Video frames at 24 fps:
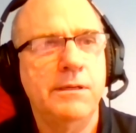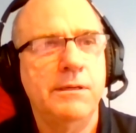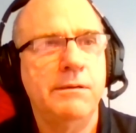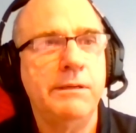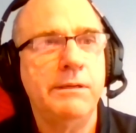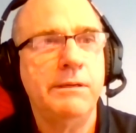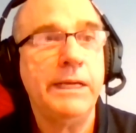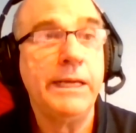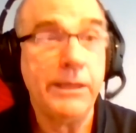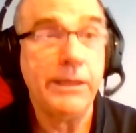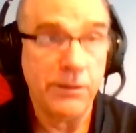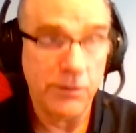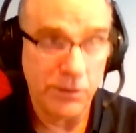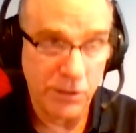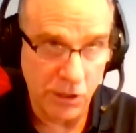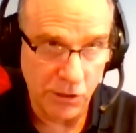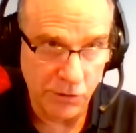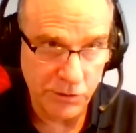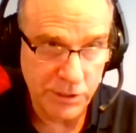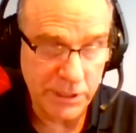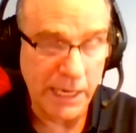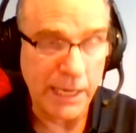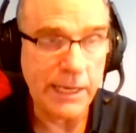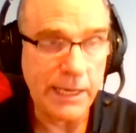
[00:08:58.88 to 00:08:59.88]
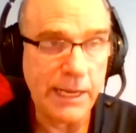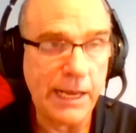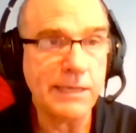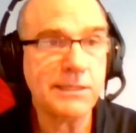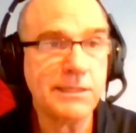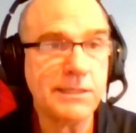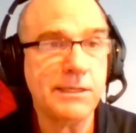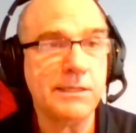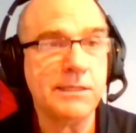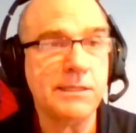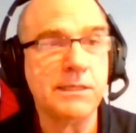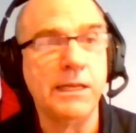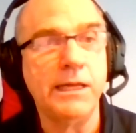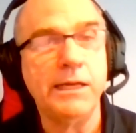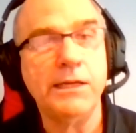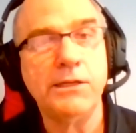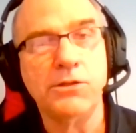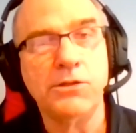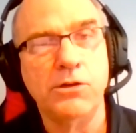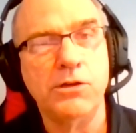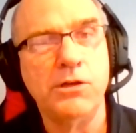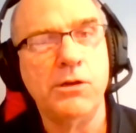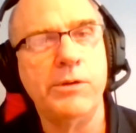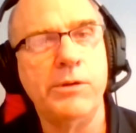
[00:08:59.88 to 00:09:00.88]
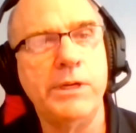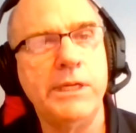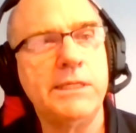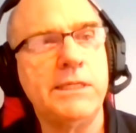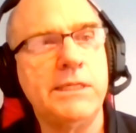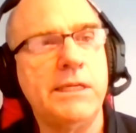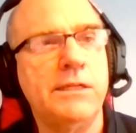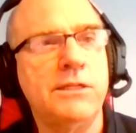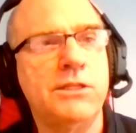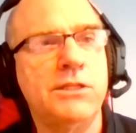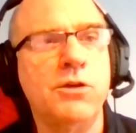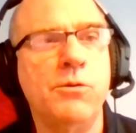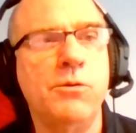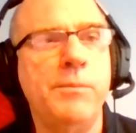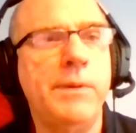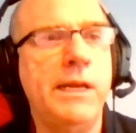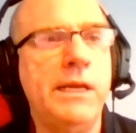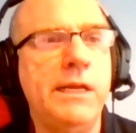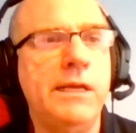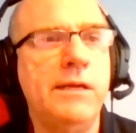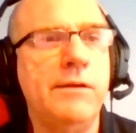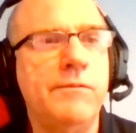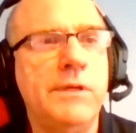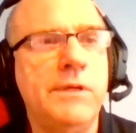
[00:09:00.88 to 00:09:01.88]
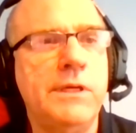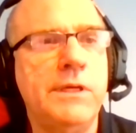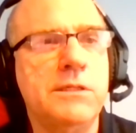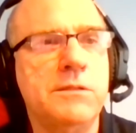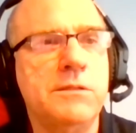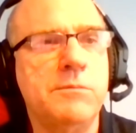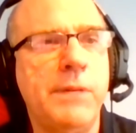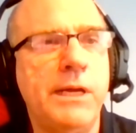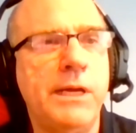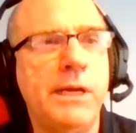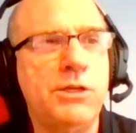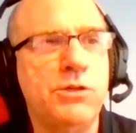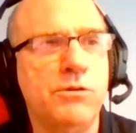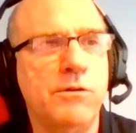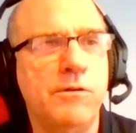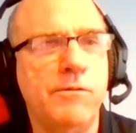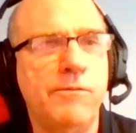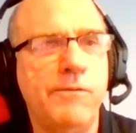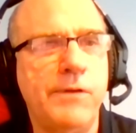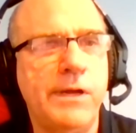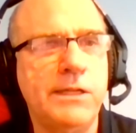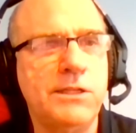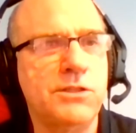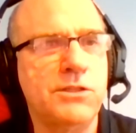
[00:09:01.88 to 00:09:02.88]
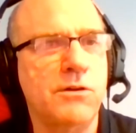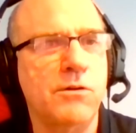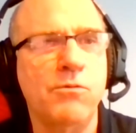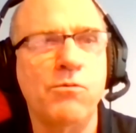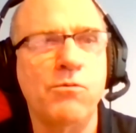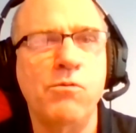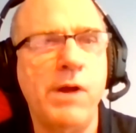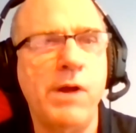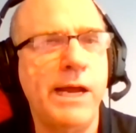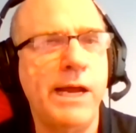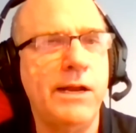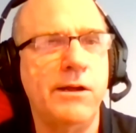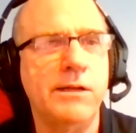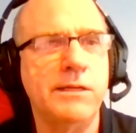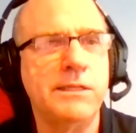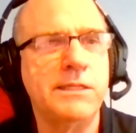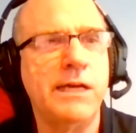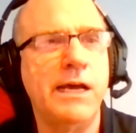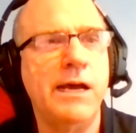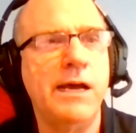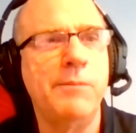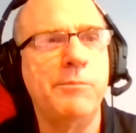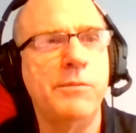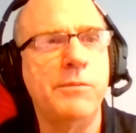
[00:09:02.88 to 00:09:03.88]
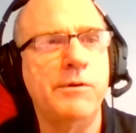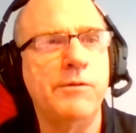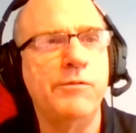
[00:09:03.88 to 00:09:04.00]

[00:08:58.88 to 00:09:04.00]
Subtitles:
Say yes, it's linked, or no, it isn't. And so many of these major events are right on top of